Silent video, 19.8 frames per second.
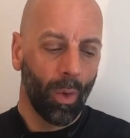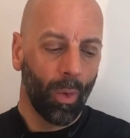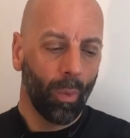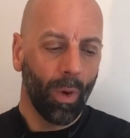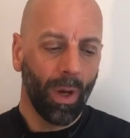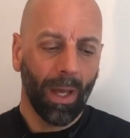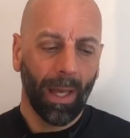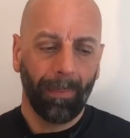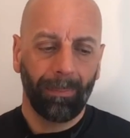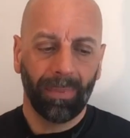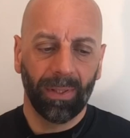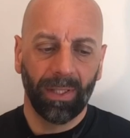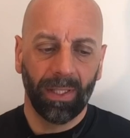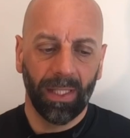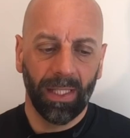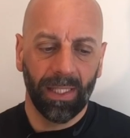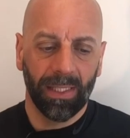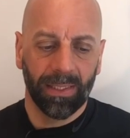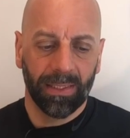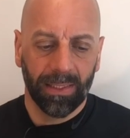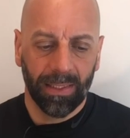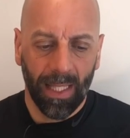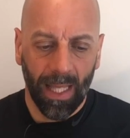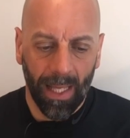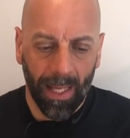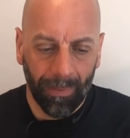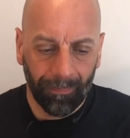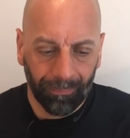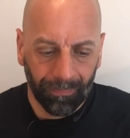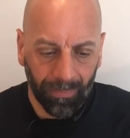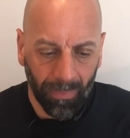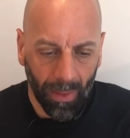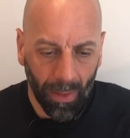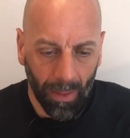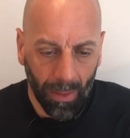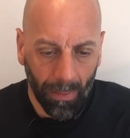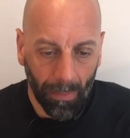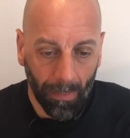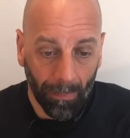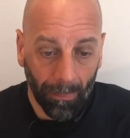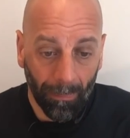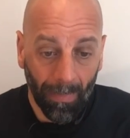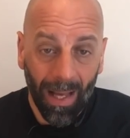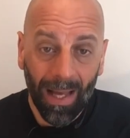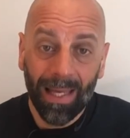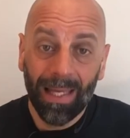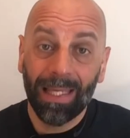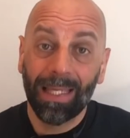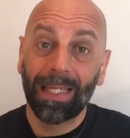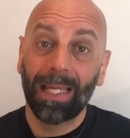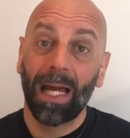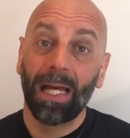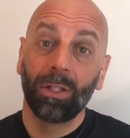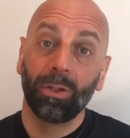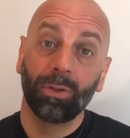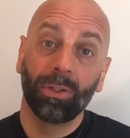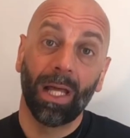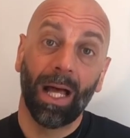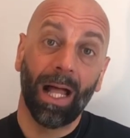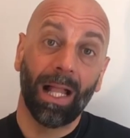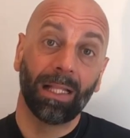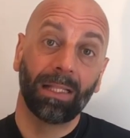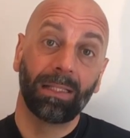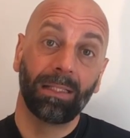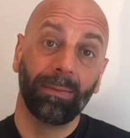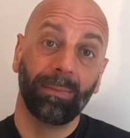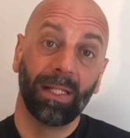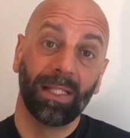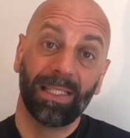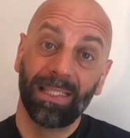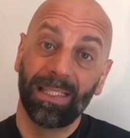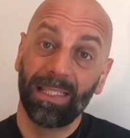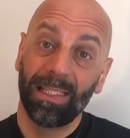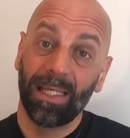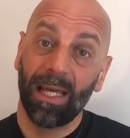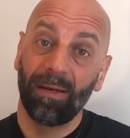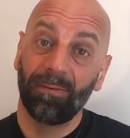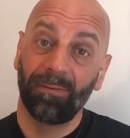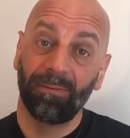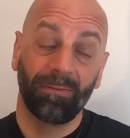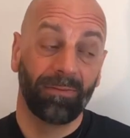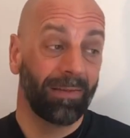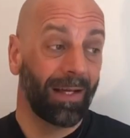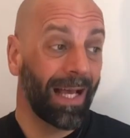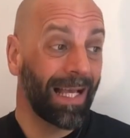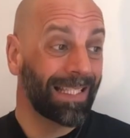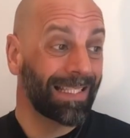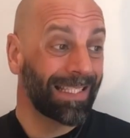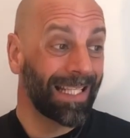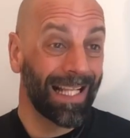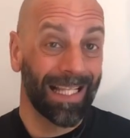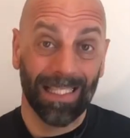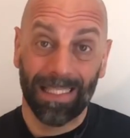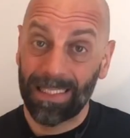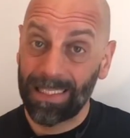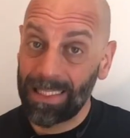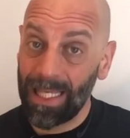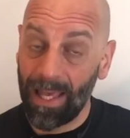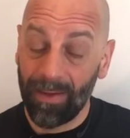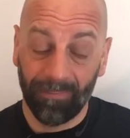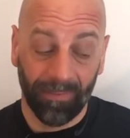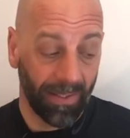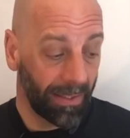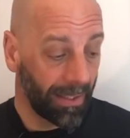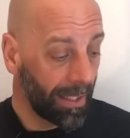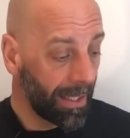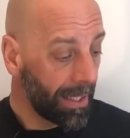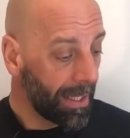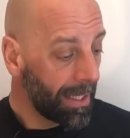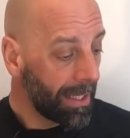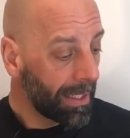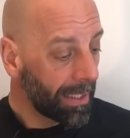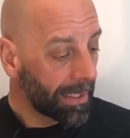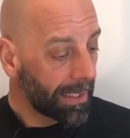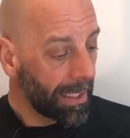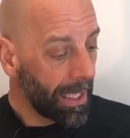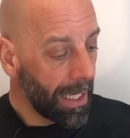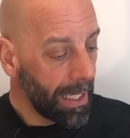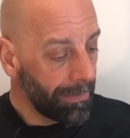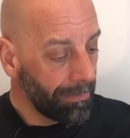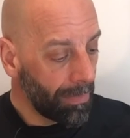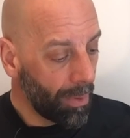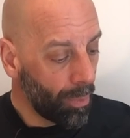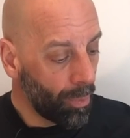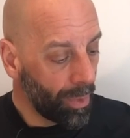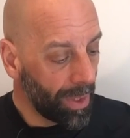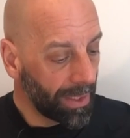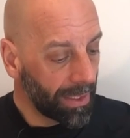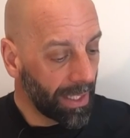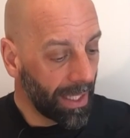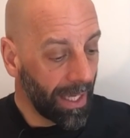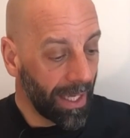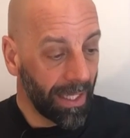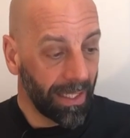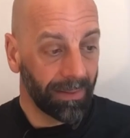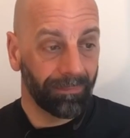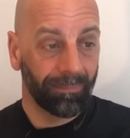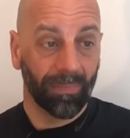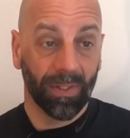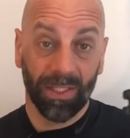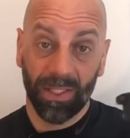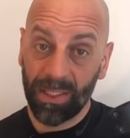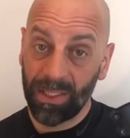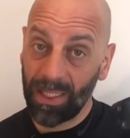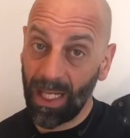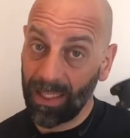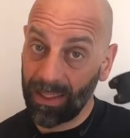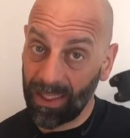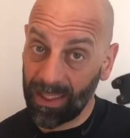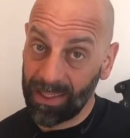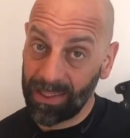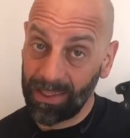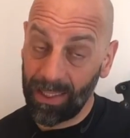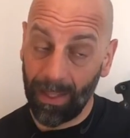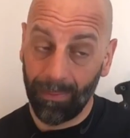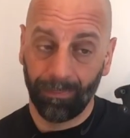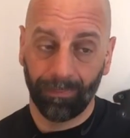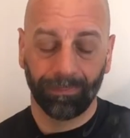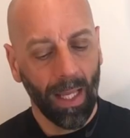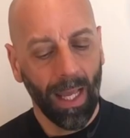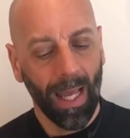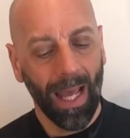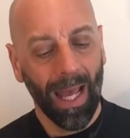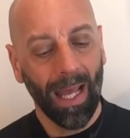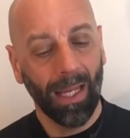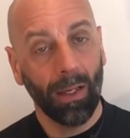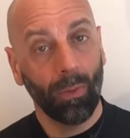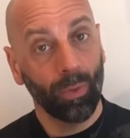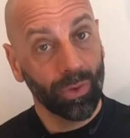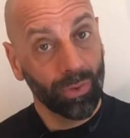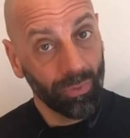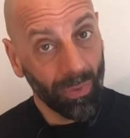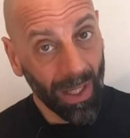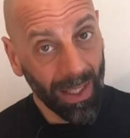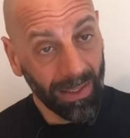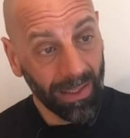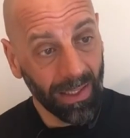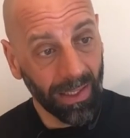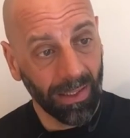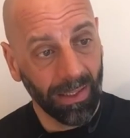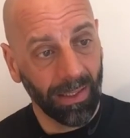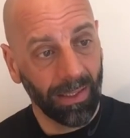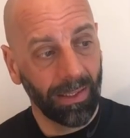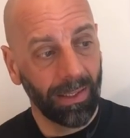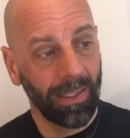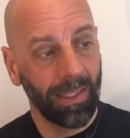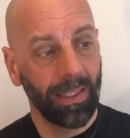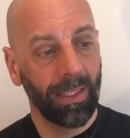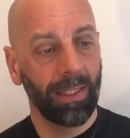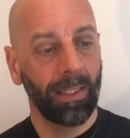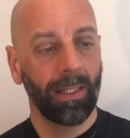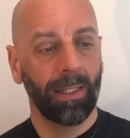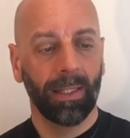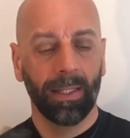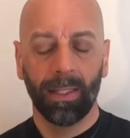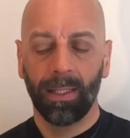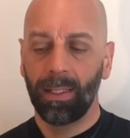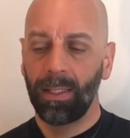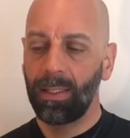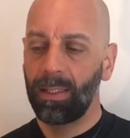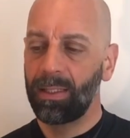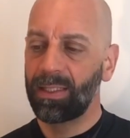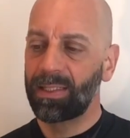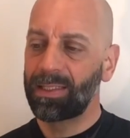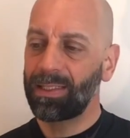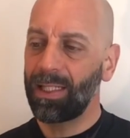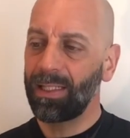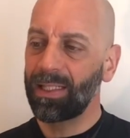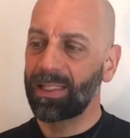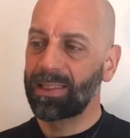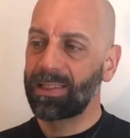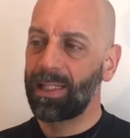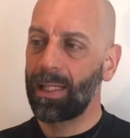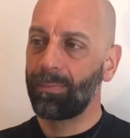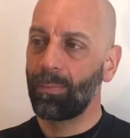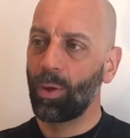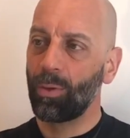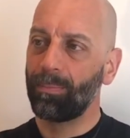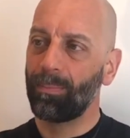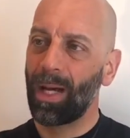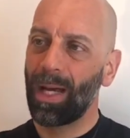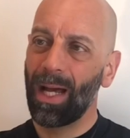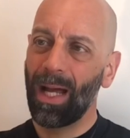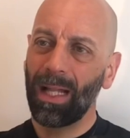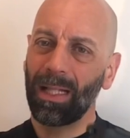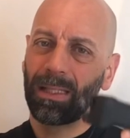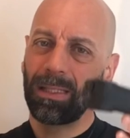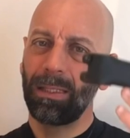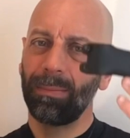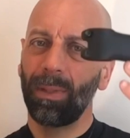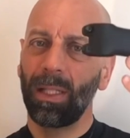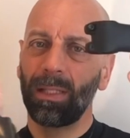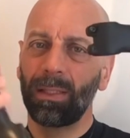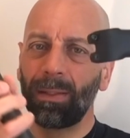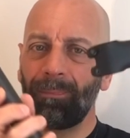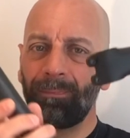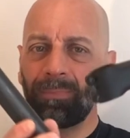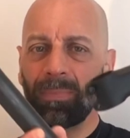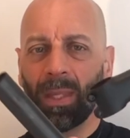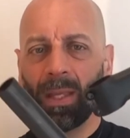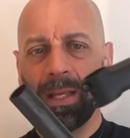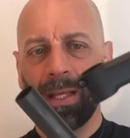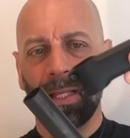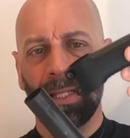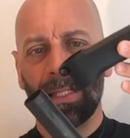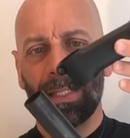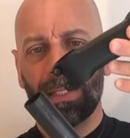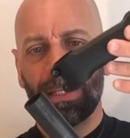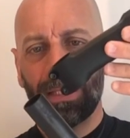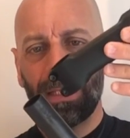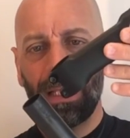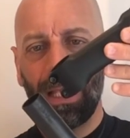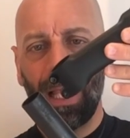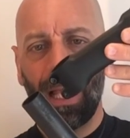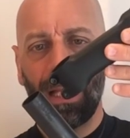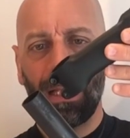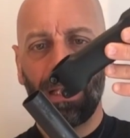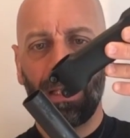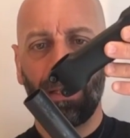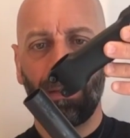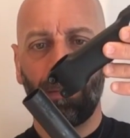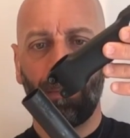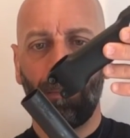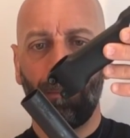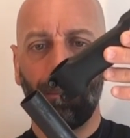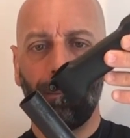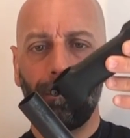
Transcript: What happened is that my Canyon Ultimate CF SL7 came with a standard stem, and I was riding the standard stem on my Ultimate slightly